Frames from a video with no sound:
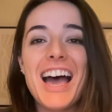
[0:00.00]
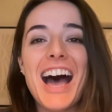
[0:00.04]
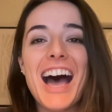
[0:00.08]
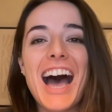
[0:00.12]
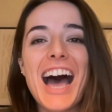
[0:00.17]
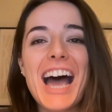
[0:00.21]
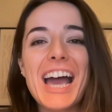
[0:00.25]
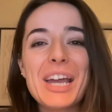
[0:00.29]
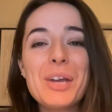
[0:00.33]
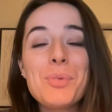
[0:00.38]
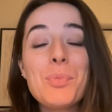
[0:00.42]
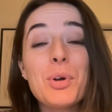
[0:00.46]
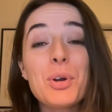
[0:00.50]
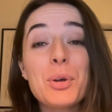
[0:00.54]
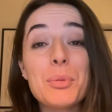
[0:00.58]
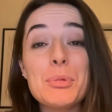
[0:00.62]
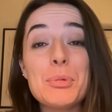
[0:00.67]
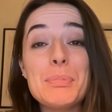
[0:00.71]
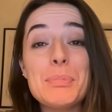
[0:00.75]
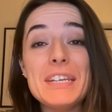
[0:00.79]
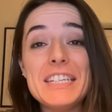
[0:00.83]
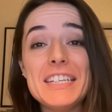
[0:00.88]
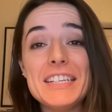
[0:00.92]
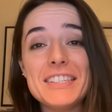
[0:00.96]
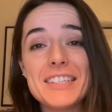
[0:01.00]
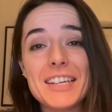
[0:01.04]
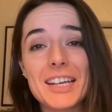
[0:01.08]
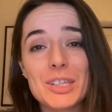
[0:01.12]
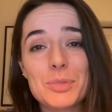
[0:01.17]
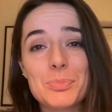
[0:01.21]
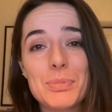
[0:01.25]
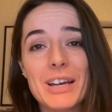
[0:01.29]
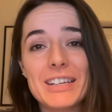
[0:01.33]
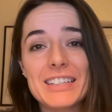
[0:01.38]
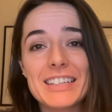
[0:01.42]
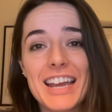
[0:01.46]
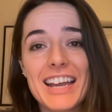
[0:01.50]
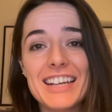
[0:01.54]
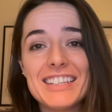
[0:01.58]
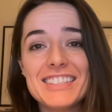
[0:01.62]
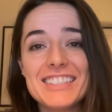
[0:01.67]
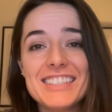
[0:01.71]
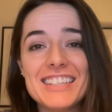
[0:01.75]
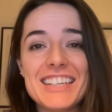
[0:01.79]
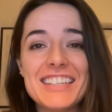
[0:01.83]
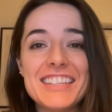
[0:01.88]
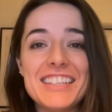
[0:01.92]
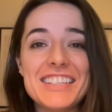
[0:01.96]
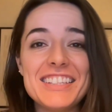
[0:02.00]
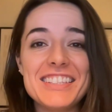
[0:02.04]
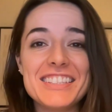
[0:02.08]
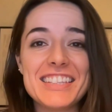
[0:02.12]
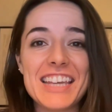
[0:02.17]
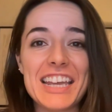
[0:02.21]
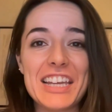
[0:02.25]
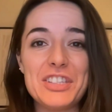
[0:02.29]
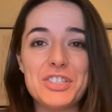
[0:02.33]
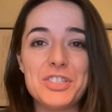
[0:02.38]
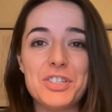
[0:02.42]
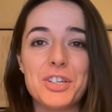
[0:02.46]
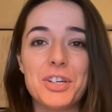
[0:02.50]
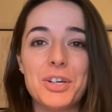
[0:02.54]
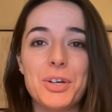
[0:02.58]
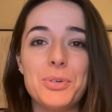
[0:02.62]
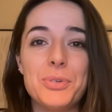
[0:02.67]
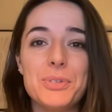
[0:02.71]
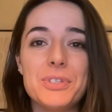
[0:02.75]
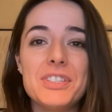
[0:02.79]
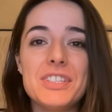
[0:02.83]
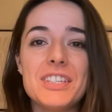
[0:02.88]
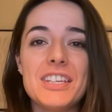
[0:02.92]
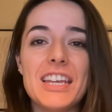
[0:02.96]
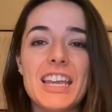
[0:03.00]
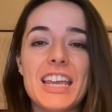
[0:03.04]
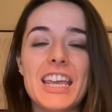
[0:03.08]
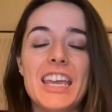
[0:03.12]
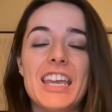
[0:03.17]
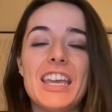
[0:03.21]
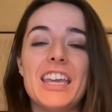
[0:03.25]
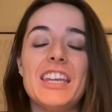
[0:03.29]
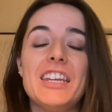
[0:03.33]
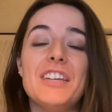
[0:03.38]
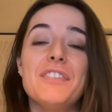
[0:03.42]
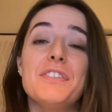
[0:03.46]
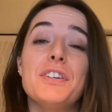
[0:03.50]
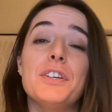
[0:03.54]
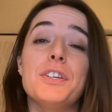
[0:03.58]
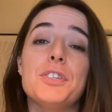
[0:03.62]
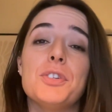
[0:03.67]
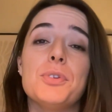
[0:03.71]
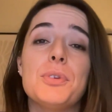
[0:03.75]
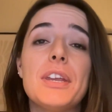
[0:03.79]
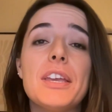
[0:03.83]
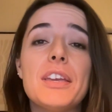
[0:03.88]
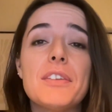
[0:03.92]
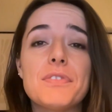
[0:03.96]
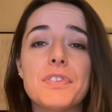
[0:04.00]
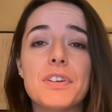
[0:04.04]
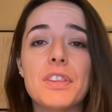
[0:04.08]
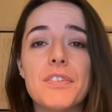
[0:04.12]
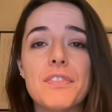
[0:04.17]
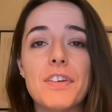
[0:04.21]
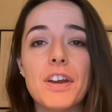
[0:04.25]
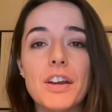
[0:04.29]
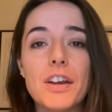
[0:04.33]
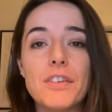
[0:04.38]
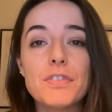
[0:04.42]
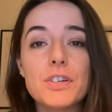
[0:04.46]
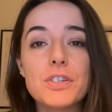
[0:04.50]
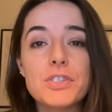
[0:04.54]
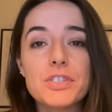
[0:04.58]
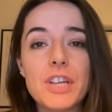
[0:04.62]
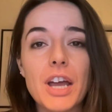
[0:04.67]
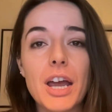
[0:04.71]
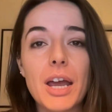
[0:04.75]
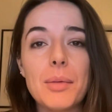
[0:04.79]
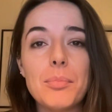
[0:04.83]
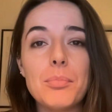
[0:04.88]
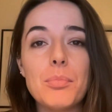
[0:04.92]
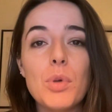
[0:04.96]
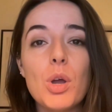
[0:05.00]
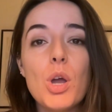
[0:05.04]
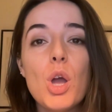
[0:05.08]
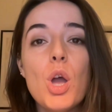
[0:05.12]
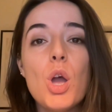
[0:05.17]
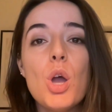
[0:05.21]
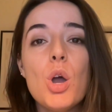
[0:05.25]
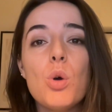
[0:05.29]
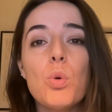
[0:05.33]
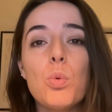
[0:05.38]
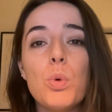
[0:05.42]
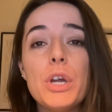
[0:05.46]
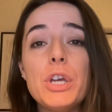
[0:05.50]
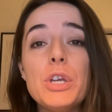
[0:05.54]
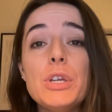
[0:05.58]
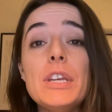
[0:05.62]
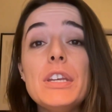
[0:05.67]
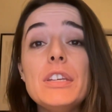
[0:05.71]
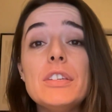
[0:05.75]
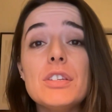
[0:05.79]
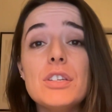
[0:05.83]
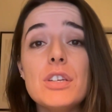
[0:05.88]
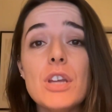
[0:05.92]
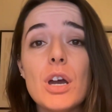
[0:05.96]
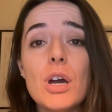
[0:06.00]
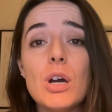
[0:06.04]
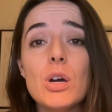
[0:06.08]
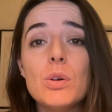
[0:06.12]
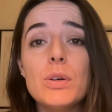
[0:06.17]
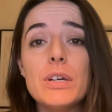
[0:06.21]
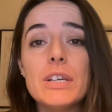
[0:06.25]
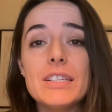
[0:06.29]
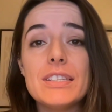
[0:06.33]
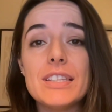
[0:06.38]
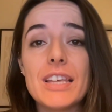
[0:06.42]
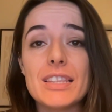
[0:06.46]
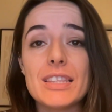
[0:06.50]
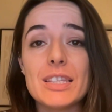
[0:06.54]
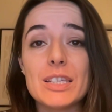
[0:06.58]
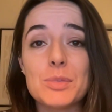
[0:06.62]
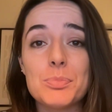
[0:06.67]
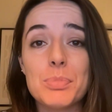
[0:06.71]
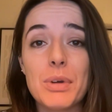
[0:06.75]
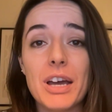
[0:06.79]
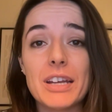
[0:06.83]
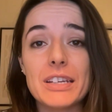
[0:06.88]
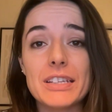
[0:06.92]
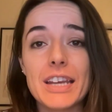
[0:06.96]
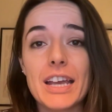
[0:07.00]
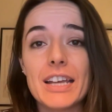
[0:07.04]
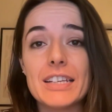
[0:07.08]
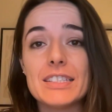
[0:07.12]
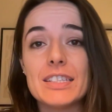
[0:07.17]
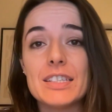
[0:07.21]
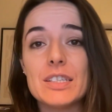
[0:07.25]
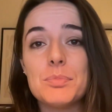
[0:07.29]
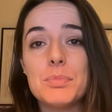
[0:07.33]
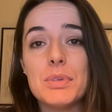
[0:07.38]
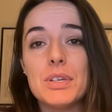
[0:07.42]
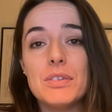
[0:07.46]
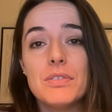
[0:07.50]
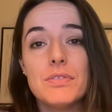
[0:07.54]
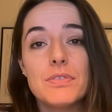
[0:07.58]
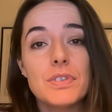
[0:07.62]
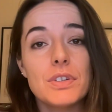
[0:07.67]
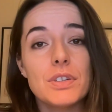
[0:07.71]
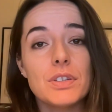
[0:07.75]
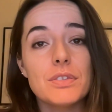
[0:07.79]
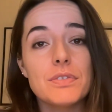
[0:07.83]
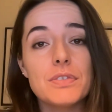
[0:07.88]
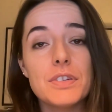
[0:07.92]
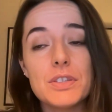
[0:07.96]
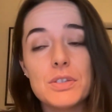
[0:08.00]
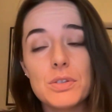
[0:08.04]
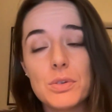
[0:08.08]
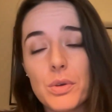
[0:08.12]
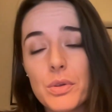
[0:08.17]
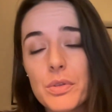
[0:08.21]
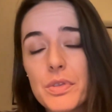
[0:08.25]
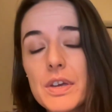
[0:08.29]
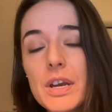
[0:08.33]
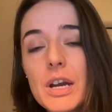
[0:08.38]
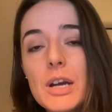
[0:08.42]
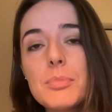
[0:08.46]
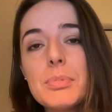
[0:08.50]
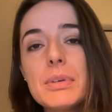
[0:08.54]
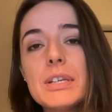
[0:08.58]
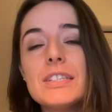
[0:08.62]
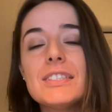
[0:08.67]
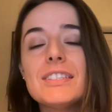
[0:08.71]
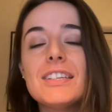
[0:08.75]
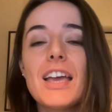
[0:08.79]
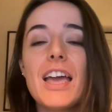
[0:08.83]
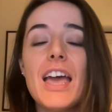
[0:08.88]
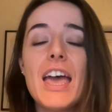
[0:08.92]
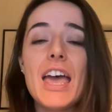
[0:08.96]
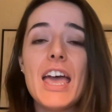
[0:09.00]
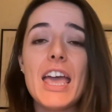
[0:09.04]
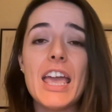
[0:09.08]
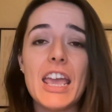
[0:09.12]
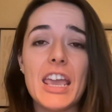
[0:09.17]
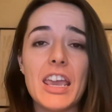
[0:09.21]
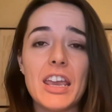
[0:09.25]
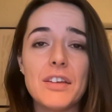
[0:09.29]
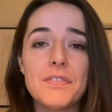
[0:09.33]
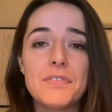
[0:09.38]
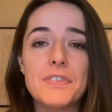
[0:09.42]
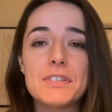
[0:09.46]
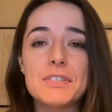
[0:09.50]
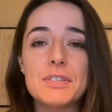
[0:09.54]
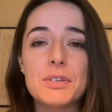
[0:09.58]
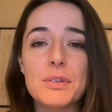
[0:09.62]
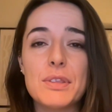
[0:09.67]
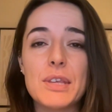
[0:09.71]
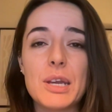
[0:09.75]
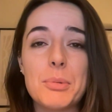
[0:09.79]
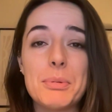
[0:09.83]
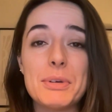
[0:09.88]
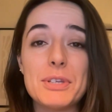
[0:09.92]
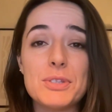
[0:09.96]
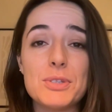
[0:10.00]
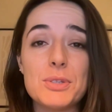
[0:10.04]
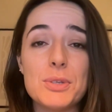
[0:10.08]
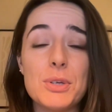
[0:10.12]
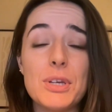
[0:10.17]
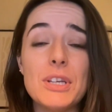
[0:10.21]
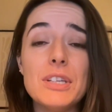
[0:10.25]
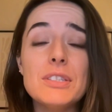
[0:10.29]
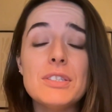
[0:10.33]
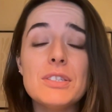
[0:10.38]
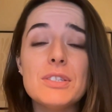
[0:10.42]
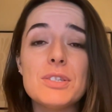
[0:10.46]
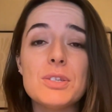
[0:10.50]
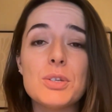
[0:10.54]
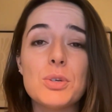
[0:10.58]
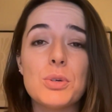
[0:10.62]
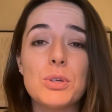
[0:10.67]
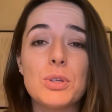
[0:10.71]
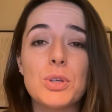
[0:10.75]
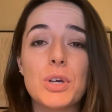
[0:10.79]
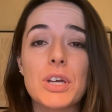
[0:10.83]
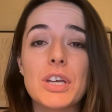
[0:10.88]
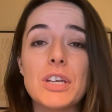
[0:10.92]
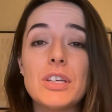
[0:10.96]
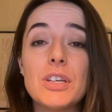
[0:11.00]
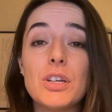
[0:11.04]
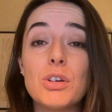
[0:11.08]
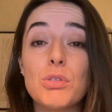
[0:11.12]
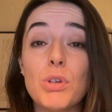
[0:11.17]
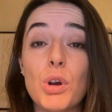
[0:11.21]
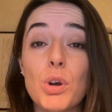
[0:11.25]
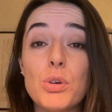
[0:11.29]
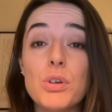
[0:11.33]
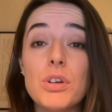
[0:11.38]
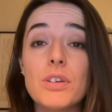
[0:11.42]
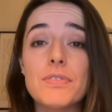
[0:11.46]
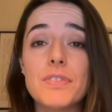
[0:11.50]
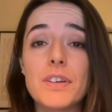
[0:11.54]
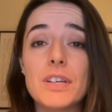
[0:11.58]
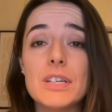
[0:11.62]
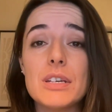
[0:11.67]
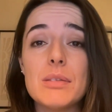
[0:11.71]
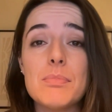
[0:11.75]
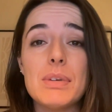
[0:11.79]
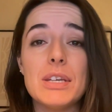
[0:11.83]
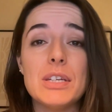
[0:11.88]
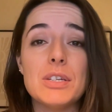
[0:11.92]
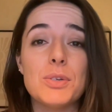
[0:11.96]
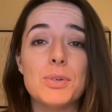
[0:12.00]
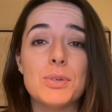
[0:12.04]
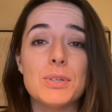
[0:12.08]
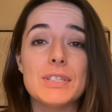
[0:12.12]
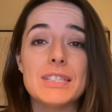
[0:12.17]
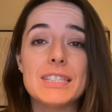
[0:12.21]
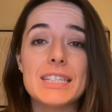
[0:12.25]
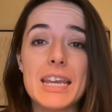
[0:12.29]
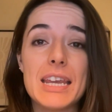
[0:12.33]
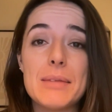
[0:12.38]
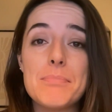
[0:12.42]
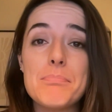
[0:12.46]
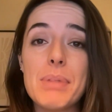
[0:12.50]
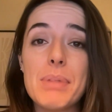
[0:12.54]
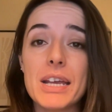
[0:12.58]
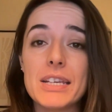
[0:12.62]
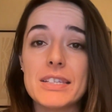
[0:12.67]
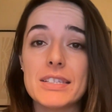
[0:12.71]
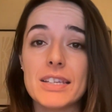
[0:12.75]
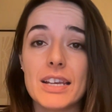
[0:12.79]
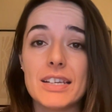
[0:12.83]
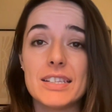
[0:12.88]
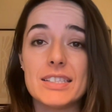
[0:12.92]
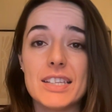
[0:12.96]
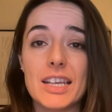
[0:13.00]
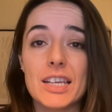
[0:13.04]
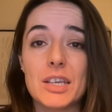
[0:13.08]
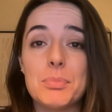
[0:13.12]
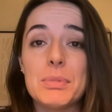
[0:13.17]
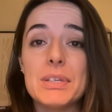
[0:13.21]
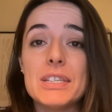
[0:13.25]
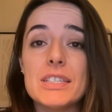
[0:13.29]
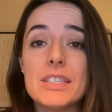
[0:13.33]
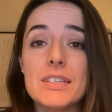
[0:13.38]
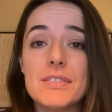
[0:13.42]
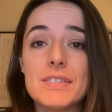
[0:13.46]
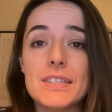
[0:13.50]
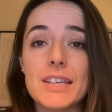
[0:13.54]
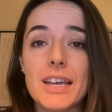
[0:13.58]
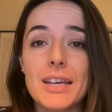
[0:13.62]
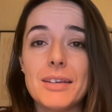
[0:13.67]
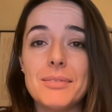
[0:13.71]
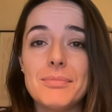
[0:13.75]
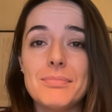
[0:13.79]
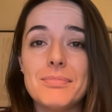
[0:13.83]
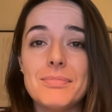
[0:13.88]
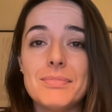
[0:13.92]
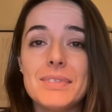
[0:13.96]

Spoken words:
Hi, welcome to PT Snacks Podcast. In this case, your host. And if you're tuning in for the very first time, what you need to know is that this podcast is meant for physical therapists and physical therapist students who are looking to grow your fundamentals in bite-sized segments of time.